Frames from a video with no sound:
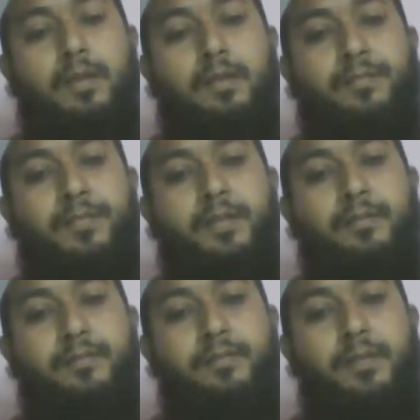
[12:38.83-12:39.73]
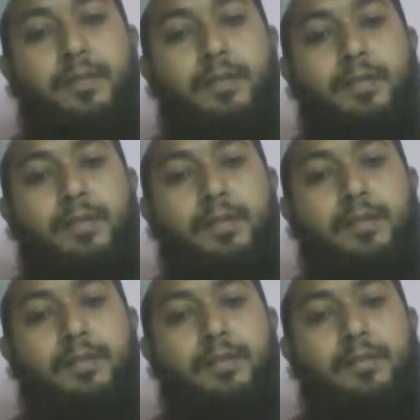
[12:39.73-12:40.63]

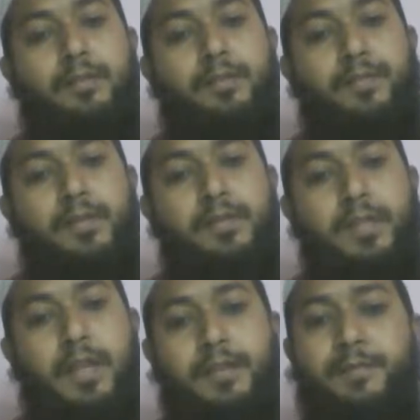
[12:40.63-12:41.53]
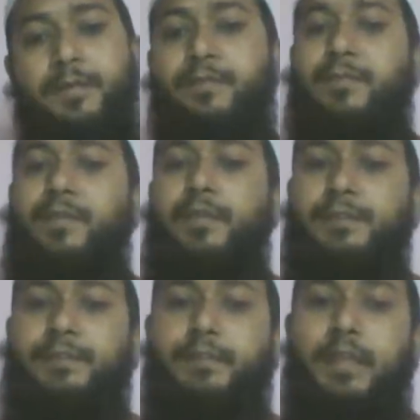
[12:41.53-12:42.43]
in different scientific
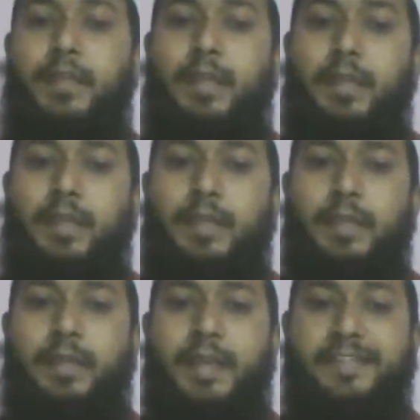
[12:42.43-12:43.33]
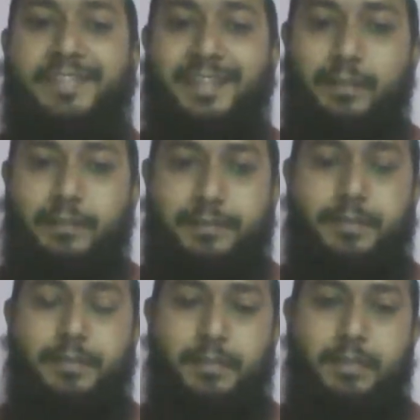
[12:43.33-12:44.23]
fields. He excelled.
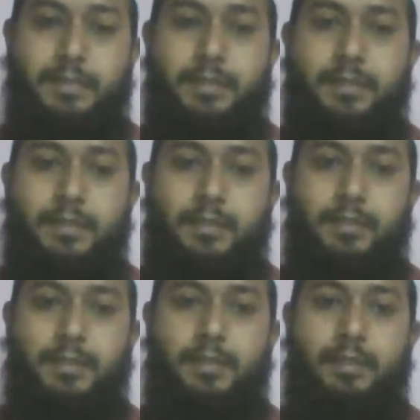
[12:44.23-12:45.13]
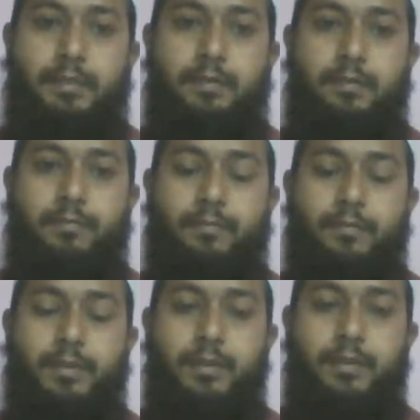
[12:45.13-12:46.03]
He
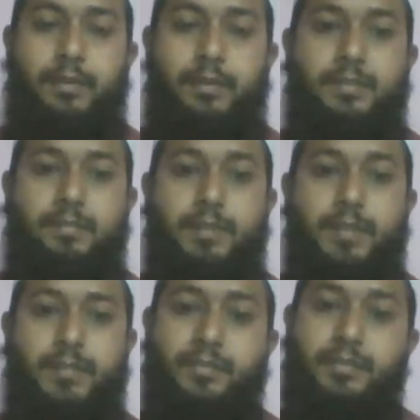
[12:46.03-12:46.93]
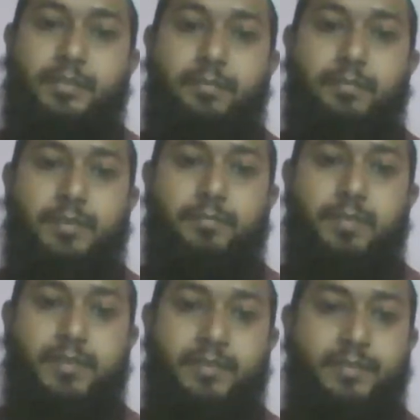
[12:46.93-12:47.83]
is a mastered.
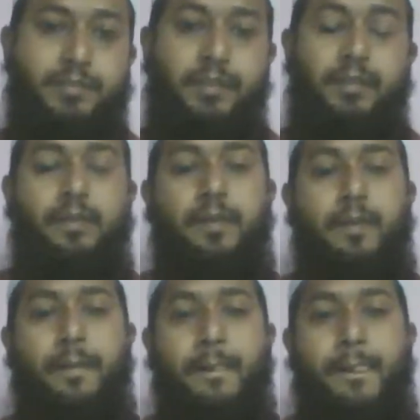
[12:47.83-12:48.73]
He was mastered there.